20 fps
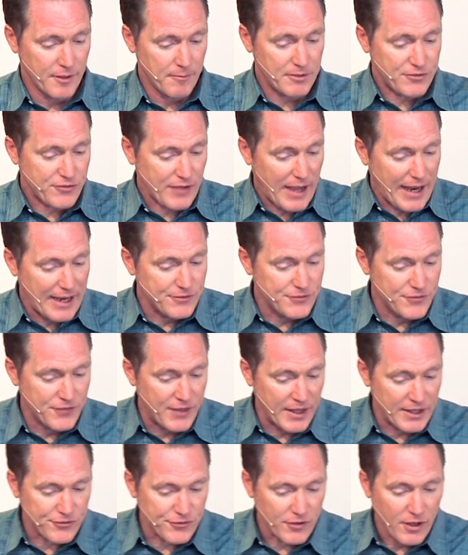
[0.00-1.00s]
Besides
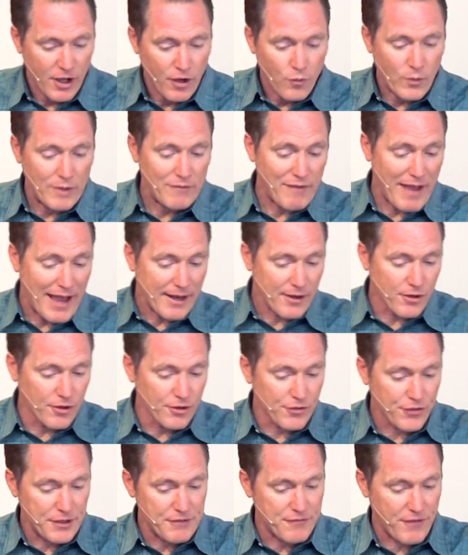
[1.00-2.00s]
this, we've had
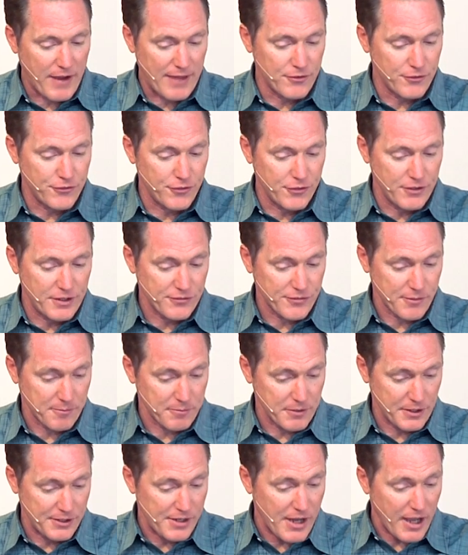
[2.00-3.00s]
earthly fathers who
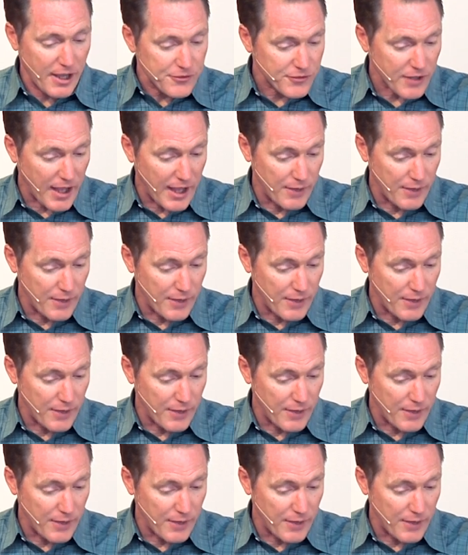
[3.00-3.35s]
disciplined us,